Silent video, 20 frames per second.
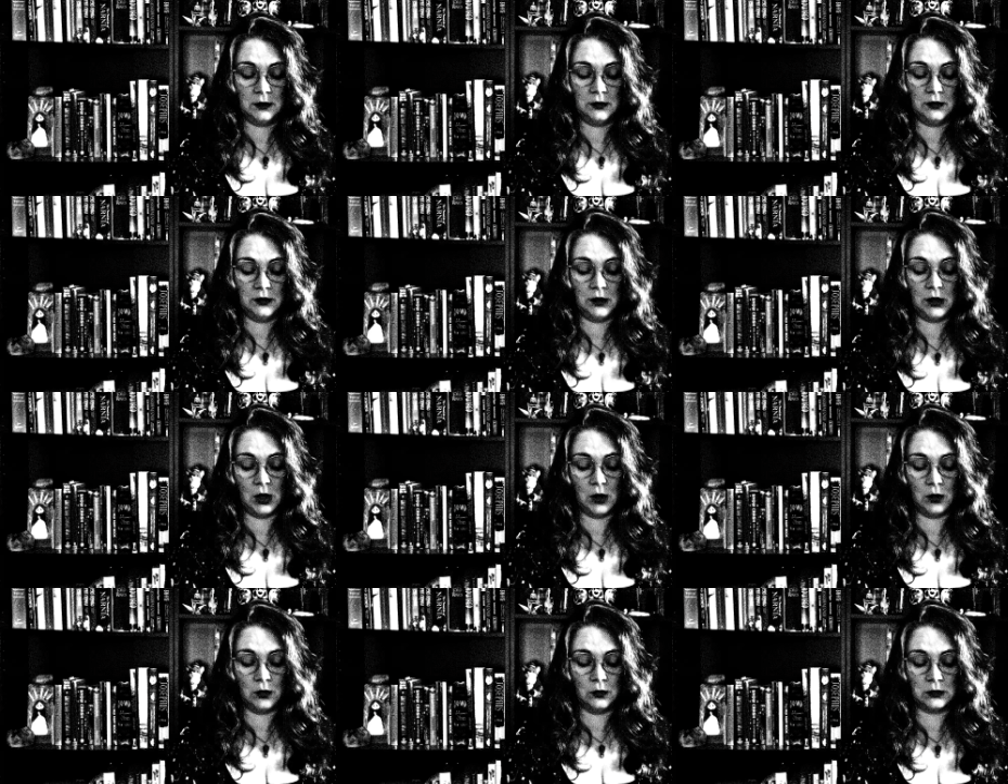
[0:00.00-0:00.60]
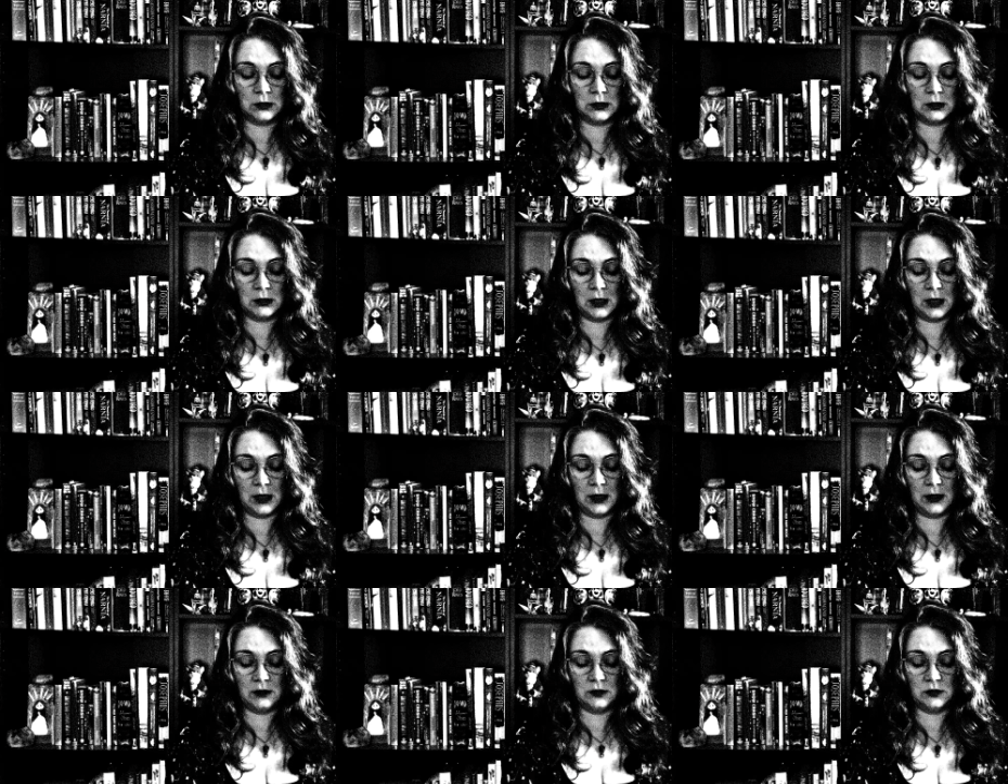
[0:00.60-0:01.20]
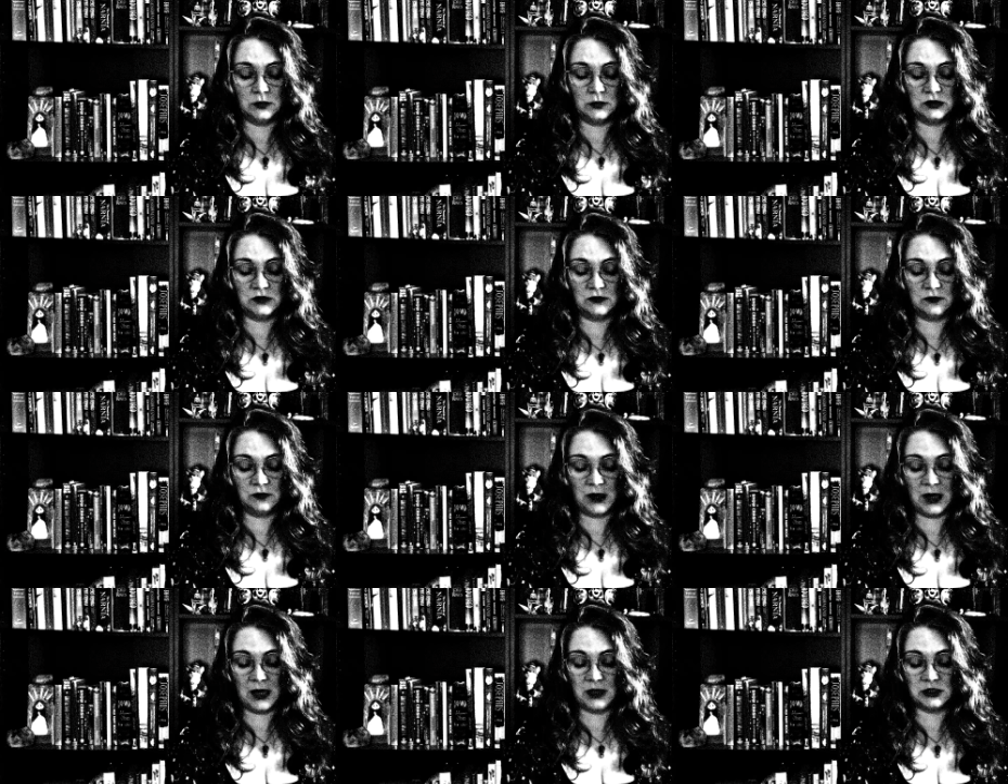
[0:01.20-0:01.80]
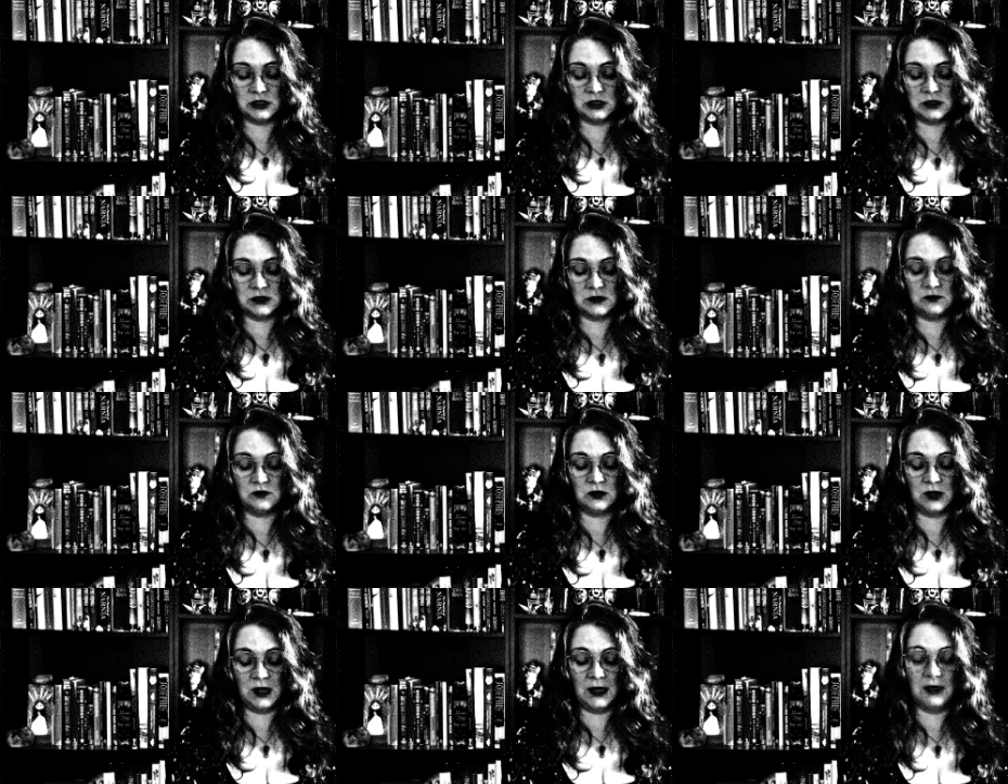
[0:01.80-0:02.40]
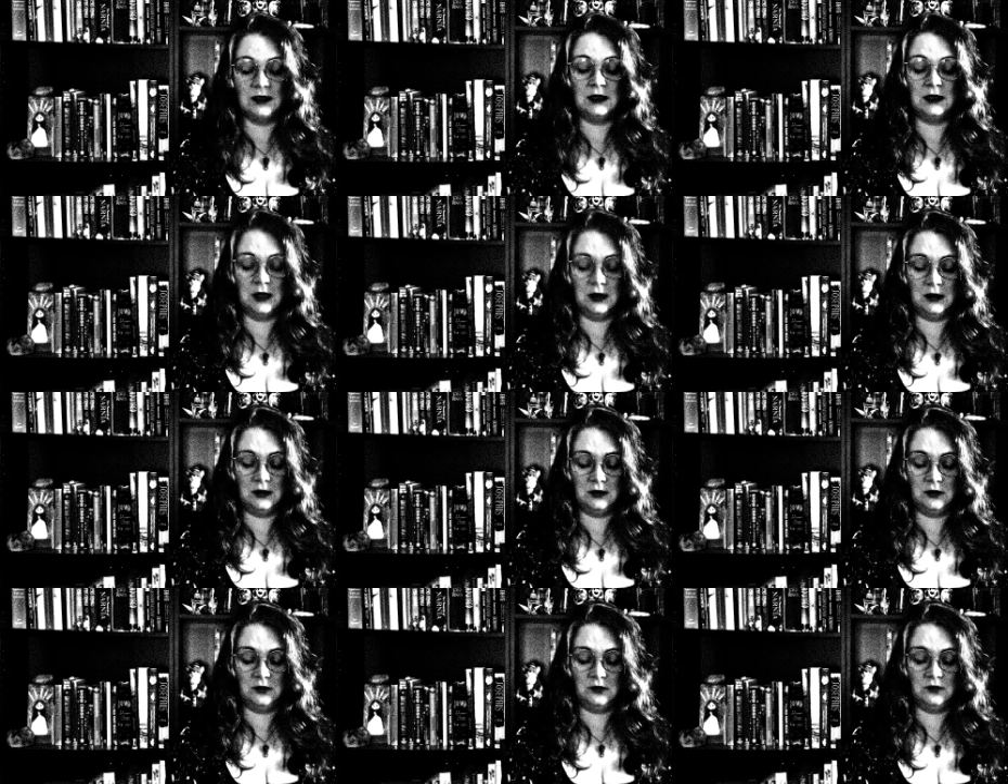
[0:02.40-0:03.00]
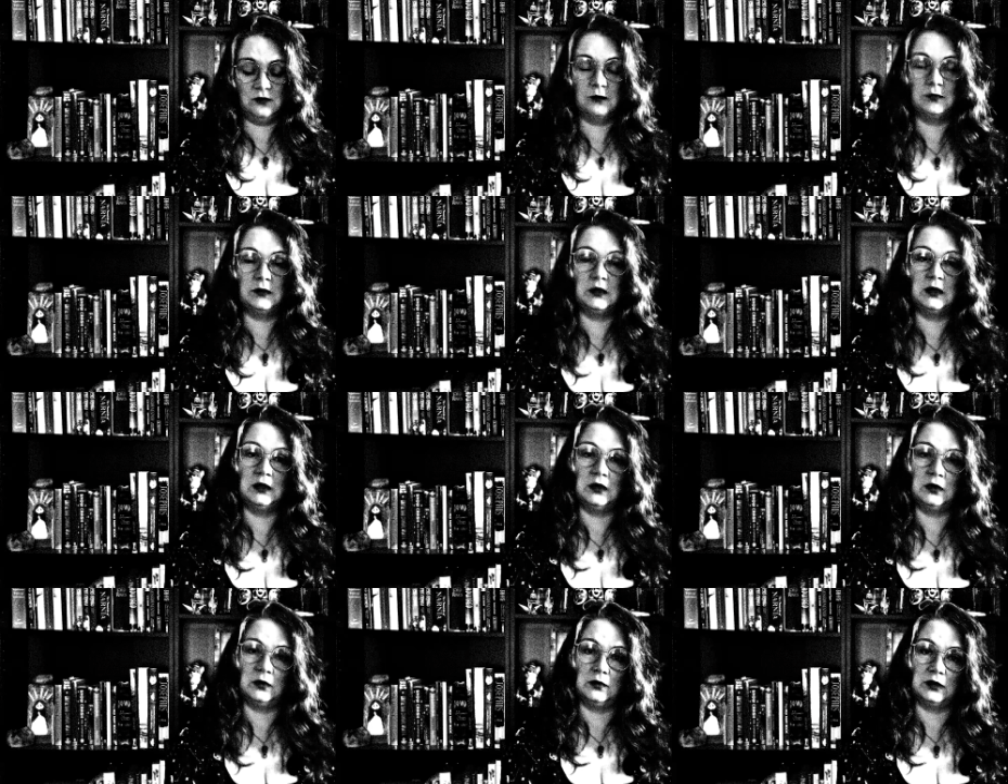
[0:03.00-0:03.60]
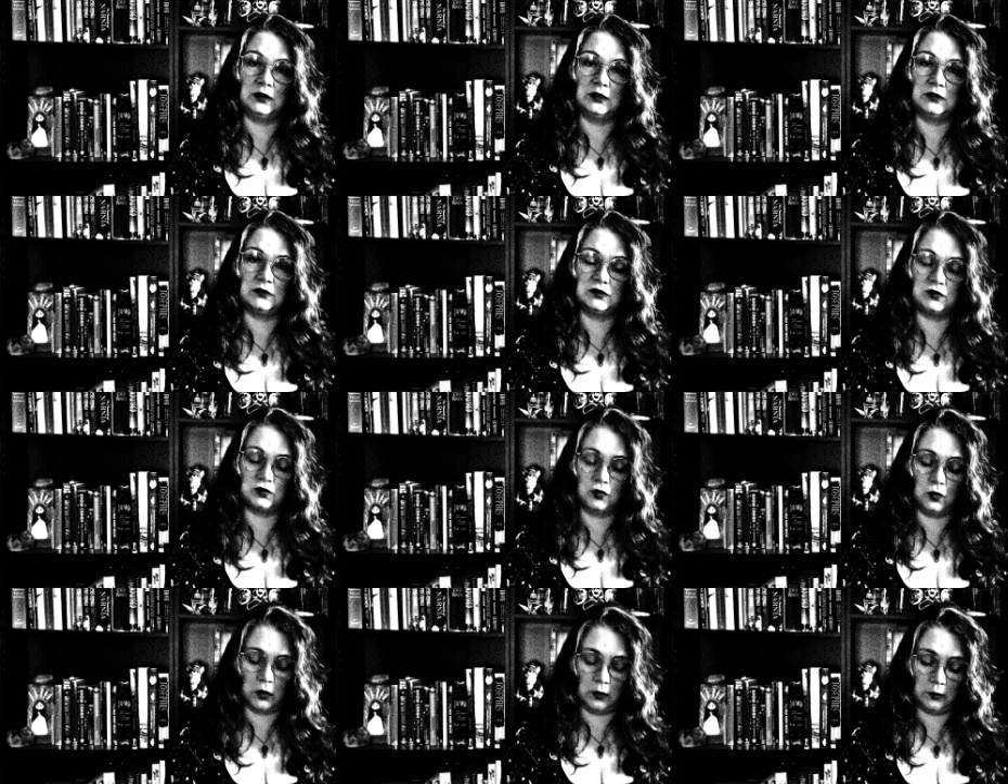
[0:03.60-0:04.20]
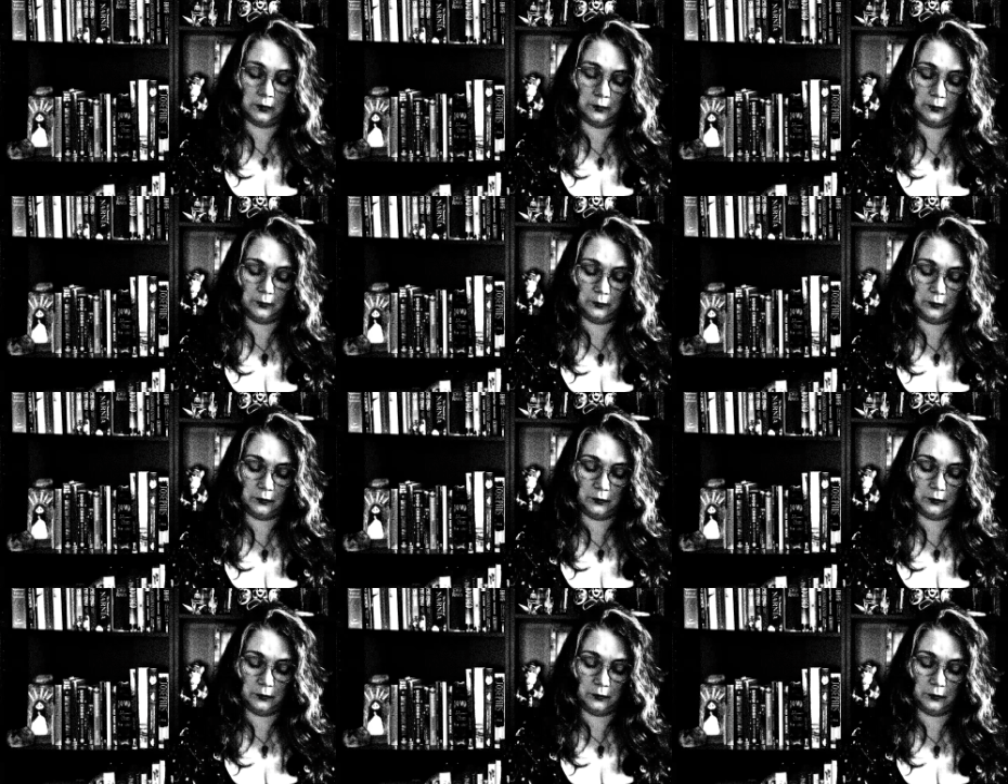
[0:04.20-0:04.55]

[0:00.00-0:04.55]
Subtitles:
The only light was flashes of lightning from the nearing storm.